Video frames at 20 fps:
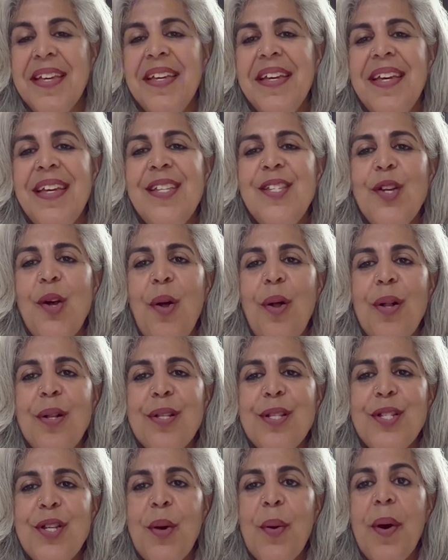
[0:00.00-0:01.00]
it's
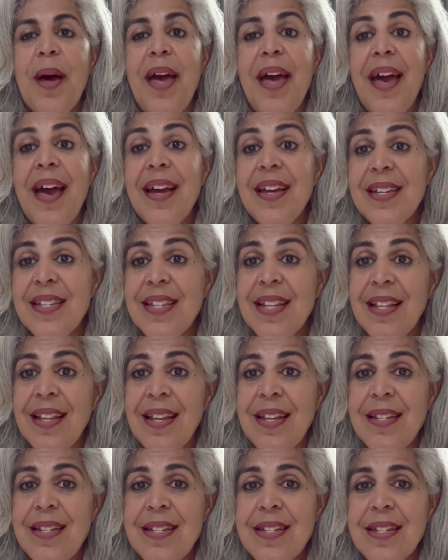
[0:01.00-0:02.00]
also
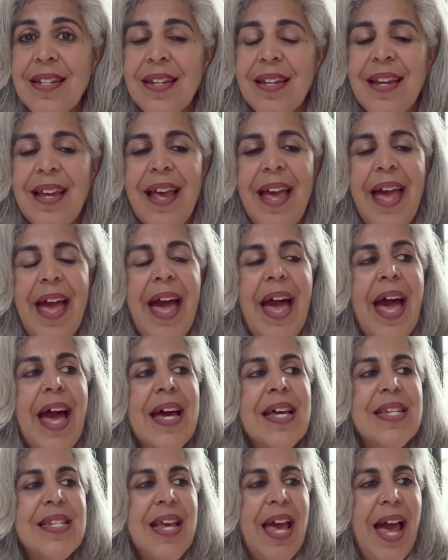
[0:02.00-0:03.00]
excellent
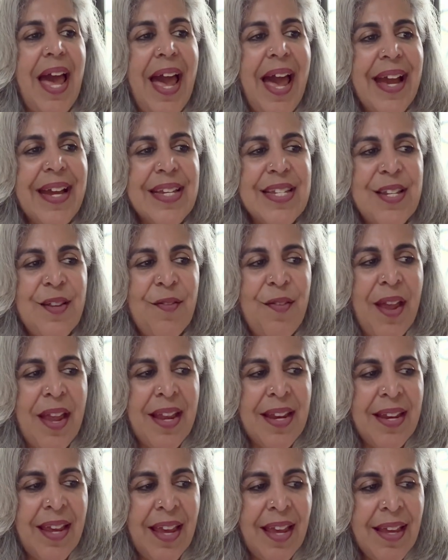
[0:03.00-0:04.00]
at
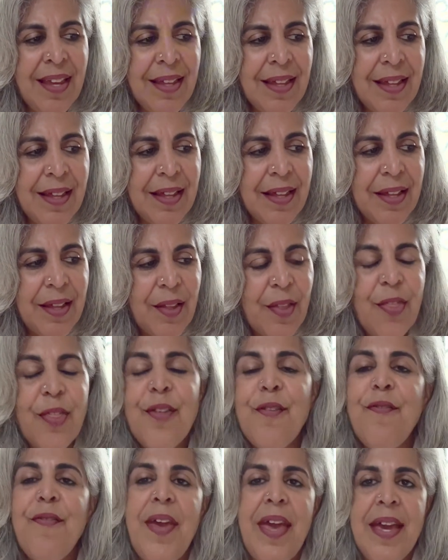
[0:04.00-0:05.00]
activating
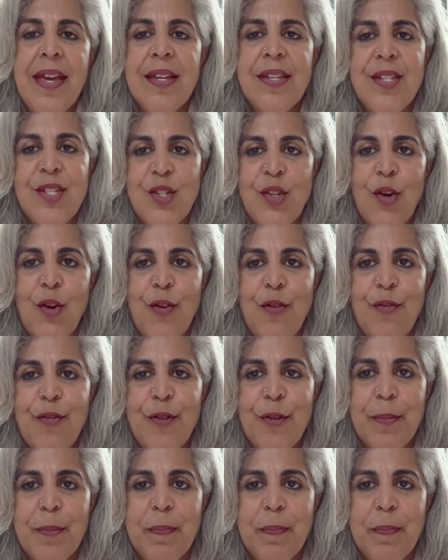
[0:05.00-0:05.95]
the vagus nerve.